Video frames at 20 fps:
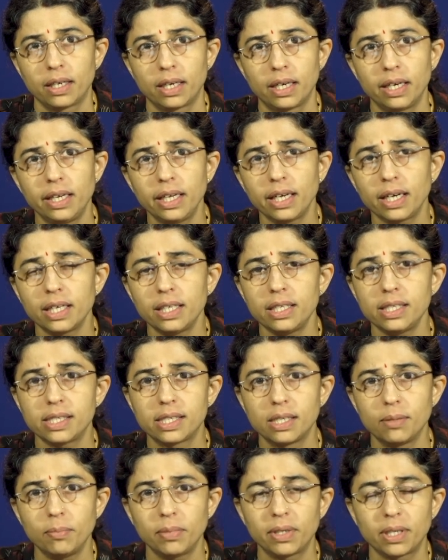Clinical
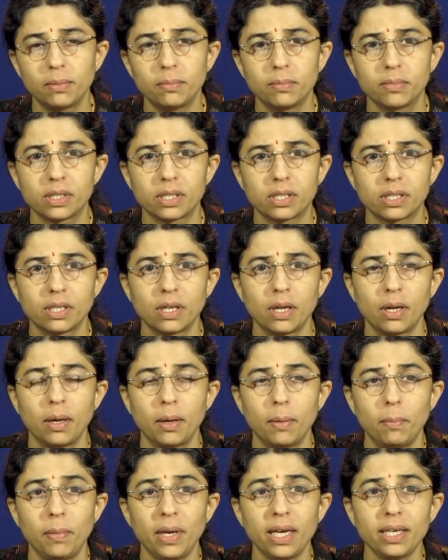symptoms
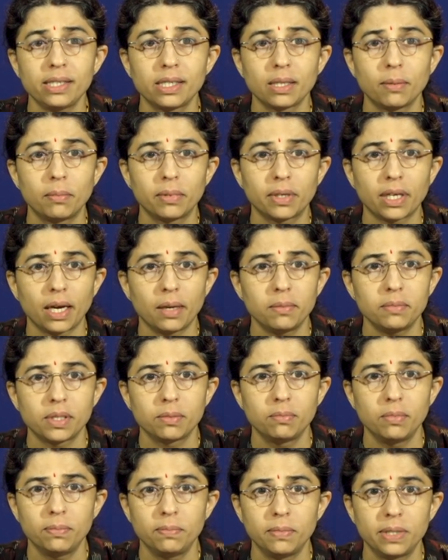may
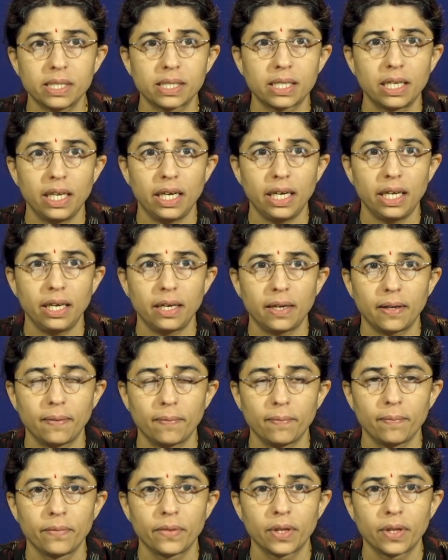sometimes be misleading.